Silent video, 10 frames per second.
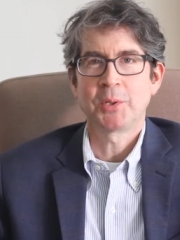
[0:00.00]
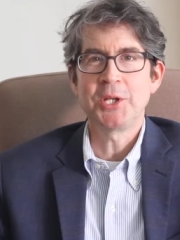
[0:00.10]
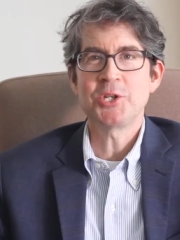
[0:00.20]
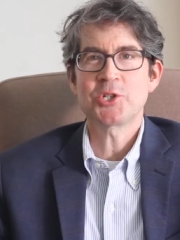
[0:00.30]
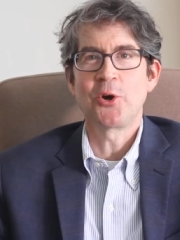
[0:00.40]

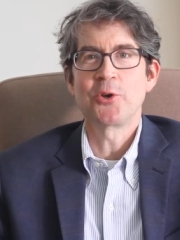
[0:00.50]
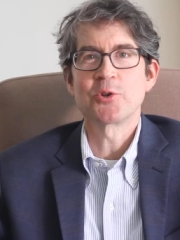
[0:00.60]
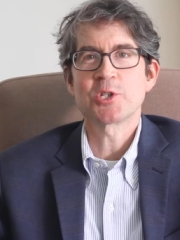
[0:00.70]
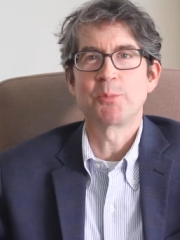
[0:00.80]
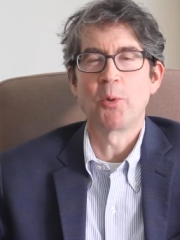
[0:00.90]
Please show
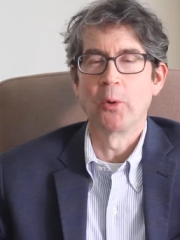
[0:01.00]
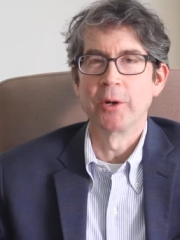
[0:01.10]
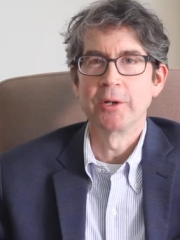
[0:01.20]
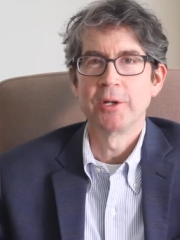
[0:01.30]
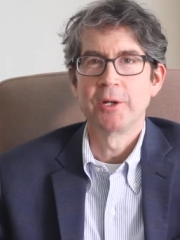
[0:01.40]
your
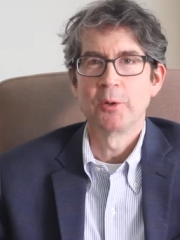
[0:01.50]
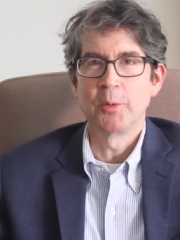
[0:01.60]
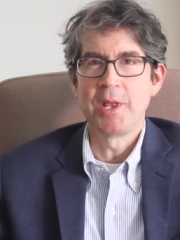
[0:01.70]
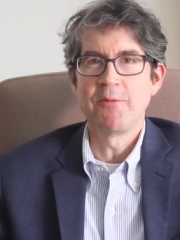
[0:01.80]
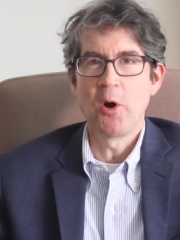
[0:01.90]
support
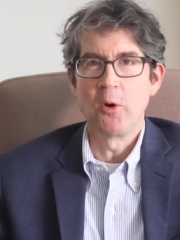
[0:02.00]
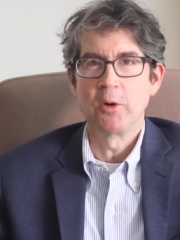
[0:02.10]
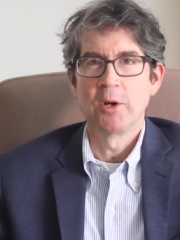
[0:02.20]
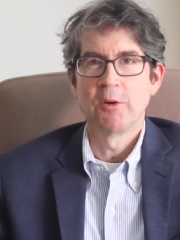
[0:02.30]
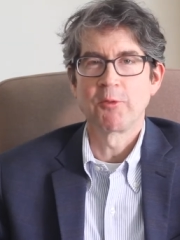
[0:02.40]
with a vote
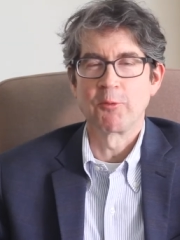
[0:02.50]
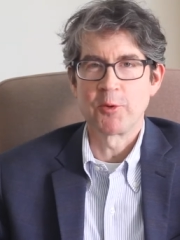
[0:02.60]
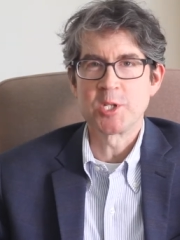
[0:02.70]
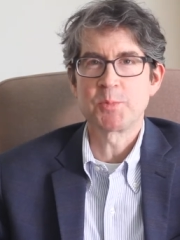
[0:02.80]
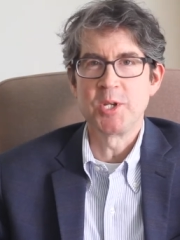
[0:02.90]
for
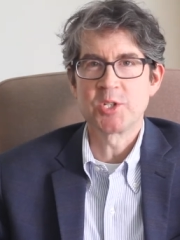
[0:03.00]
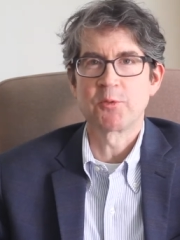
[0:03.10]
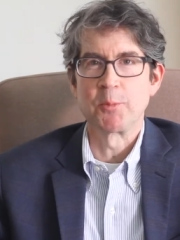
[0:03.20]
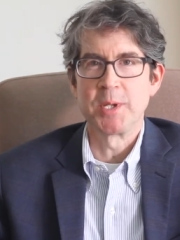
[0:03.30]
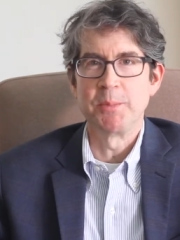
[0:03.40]
free speech
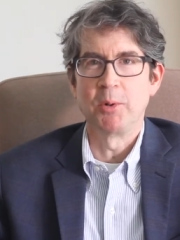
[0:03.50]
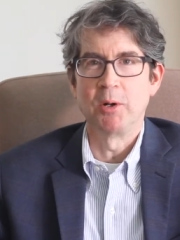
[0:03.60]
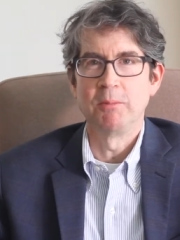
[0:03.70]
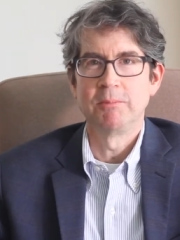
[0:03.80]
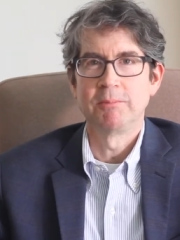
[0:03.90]
for people.